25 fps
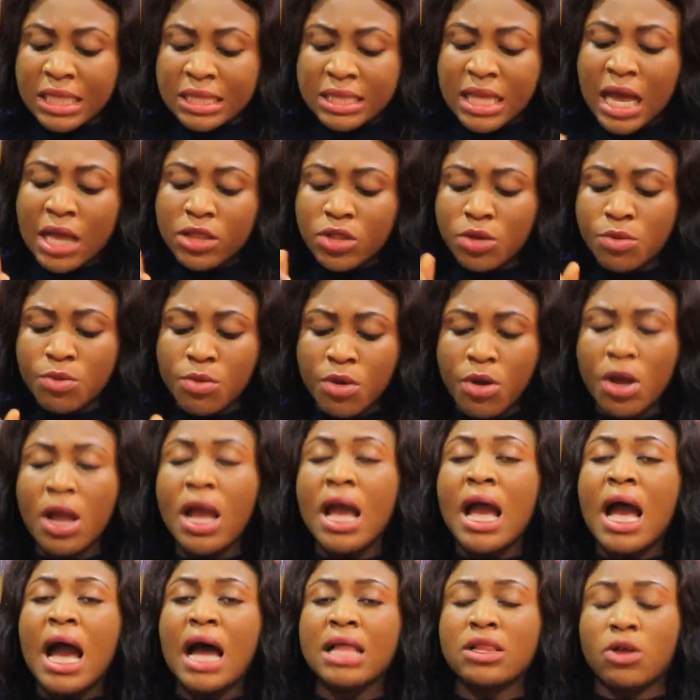Nanum,
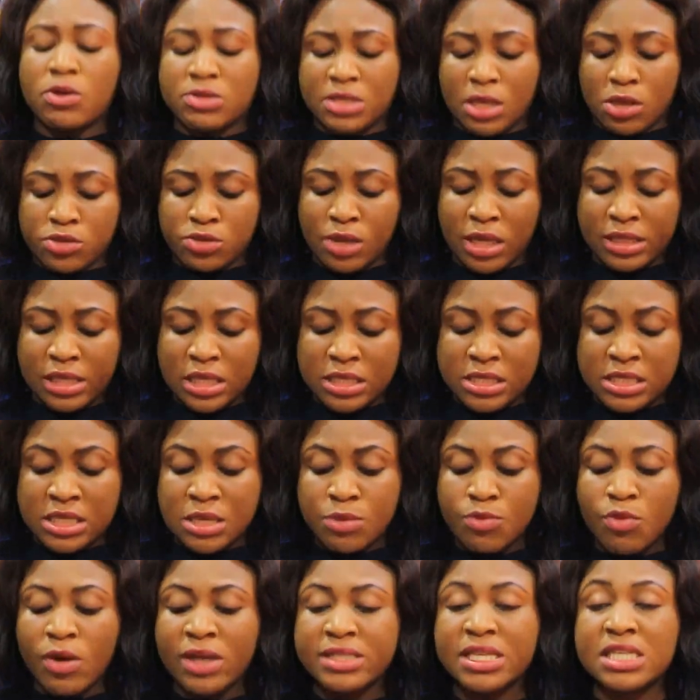and our sons at the
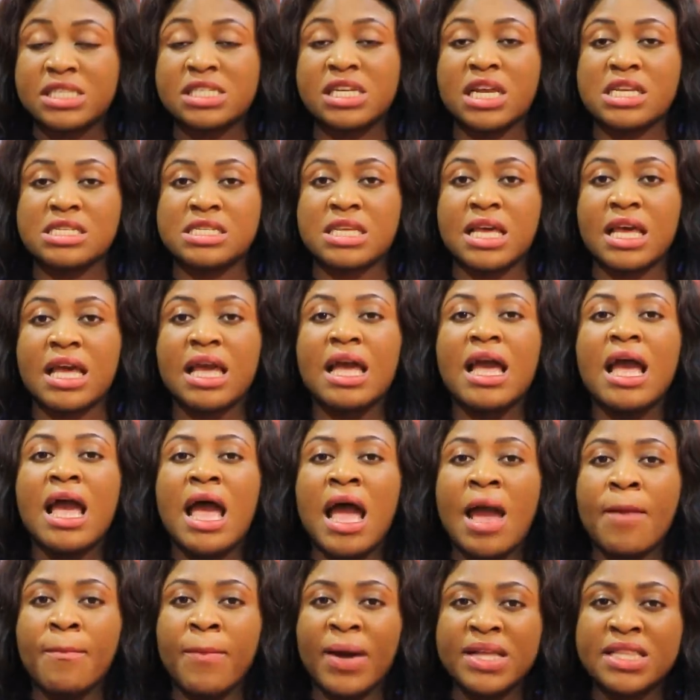team where the chair say,
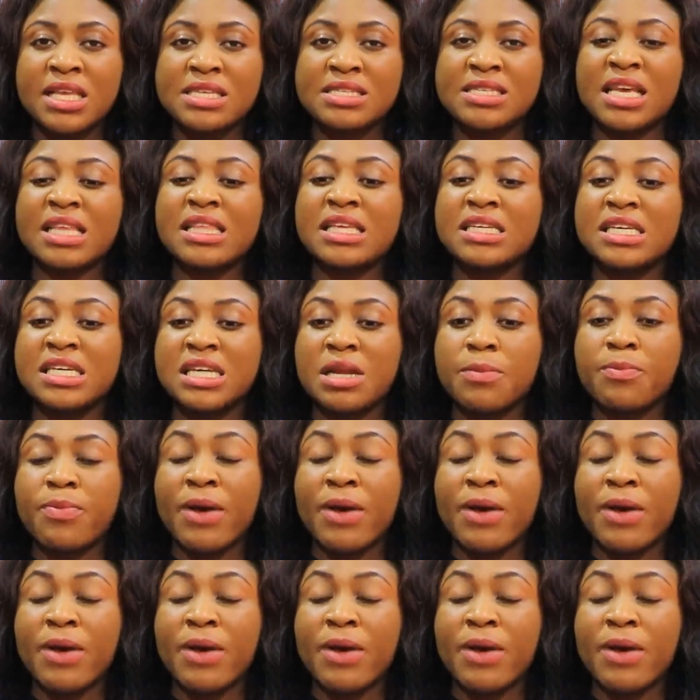a banner send a year